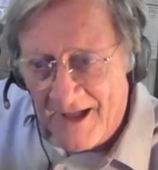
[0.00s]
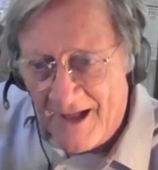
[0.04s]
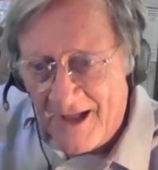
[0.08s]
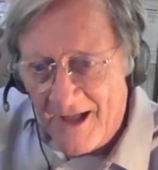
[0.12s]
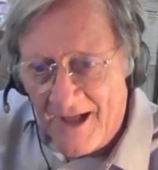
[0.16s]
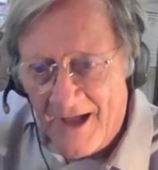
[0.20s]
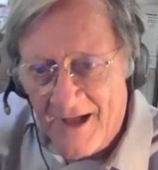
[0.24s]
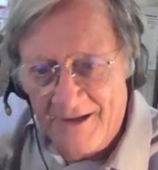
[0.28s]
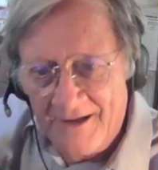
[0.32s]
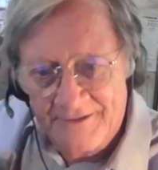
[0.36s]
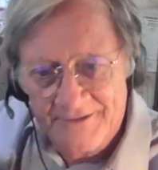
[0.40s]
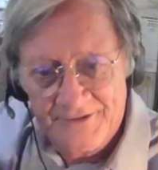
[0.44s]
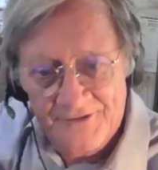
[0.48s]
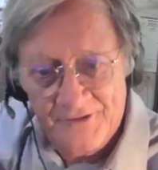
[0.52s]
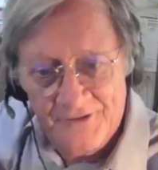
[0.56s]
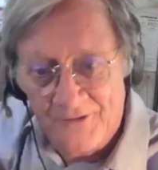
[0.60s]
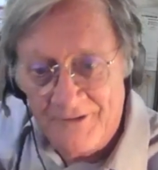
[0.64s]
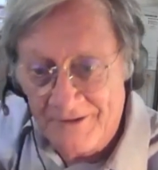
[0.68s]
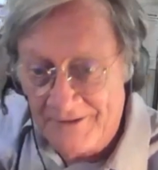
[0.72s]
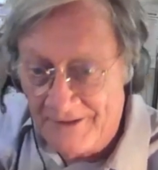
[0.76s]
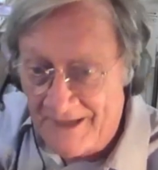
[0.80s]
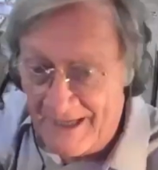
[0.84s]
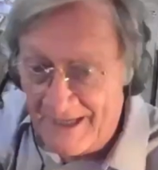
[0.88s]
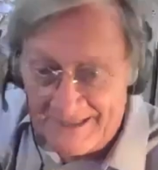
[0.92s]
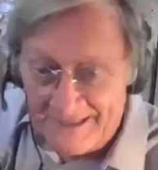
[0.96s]
uh, sort
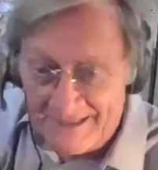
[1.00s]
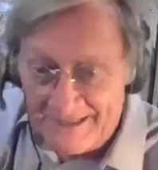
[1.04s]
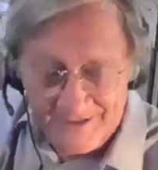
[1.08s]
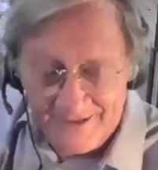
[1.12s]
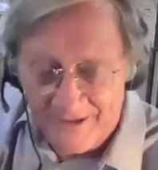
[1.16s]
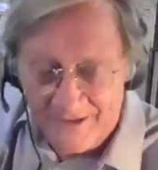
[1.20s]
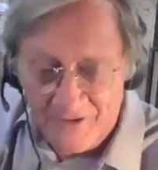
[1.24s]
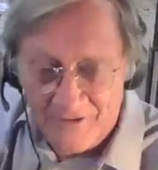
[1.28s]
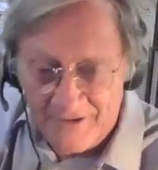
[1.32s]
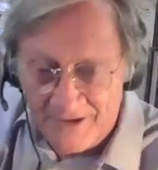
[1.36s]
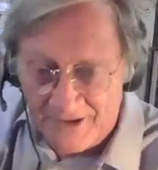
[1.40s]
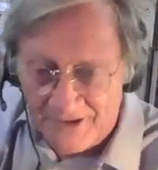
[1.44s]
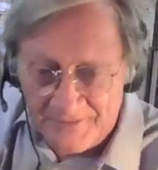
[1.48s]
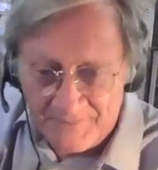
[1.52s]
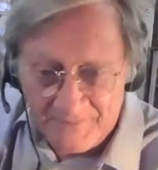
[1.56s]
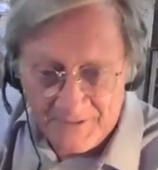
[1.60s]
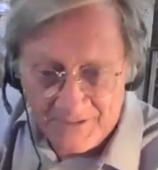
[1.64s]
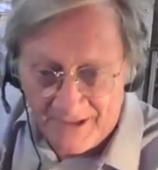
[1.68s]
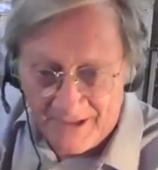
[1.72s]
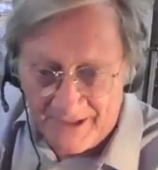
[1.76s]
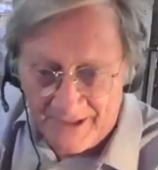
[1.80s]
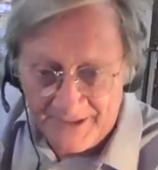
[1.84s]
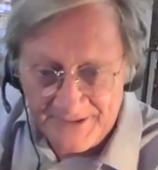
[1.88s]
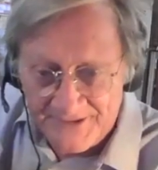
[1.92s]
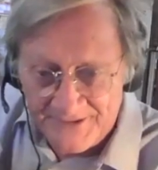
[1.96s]
of like your
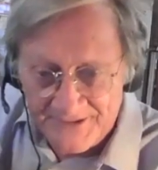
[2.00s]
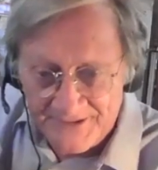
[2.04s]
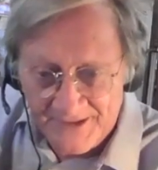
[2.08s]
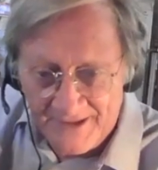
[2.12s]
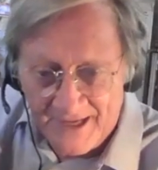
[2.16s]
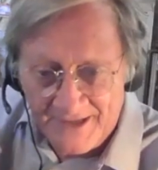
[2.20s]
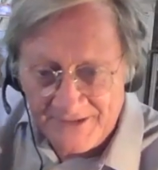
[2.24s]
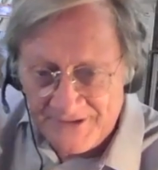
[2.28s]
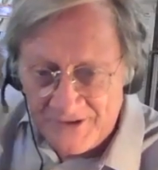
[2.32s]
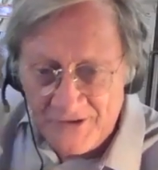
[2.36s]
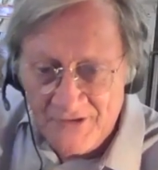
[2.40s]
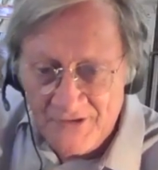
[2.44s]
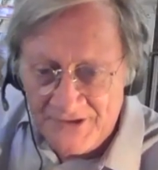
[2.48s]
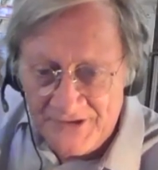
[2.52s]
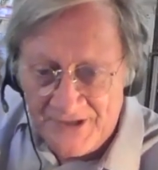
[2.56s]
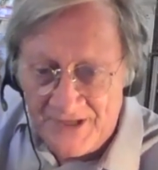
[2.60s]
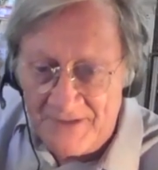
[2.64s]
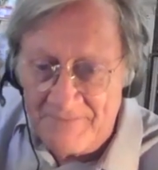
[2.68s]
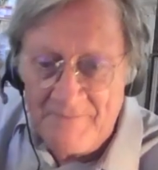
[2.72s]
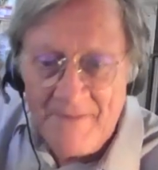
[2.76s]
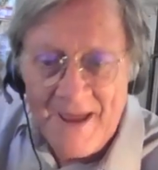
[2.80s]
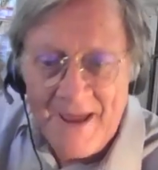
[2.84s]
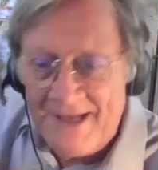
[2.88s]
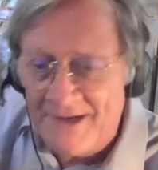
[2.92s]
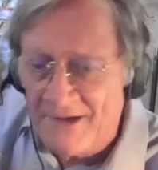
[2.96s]
experience, as soon as he
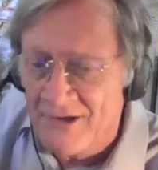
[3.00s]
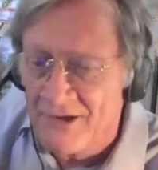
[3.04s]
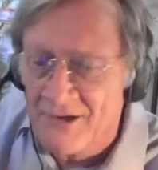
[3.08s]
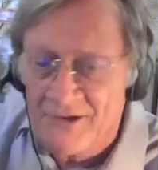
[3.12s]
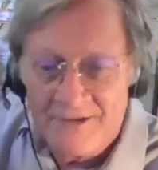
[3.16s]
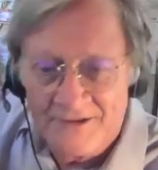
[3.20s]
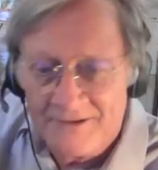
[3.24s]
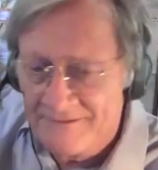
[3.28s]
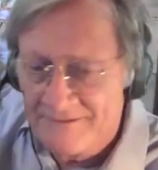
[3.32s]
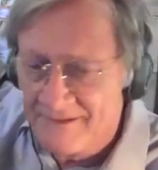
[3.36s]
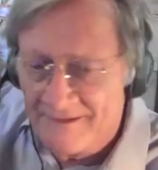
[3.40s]
met her,